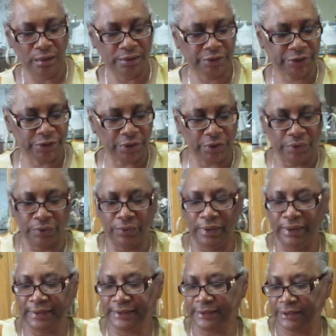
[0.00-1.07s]
So
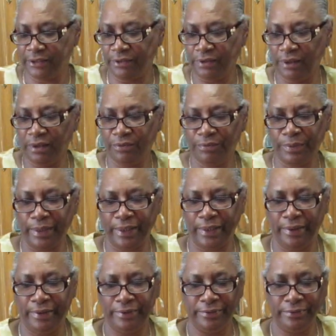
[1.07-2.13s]
let's turn it
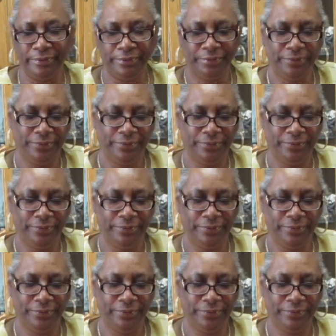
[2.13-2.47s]
around.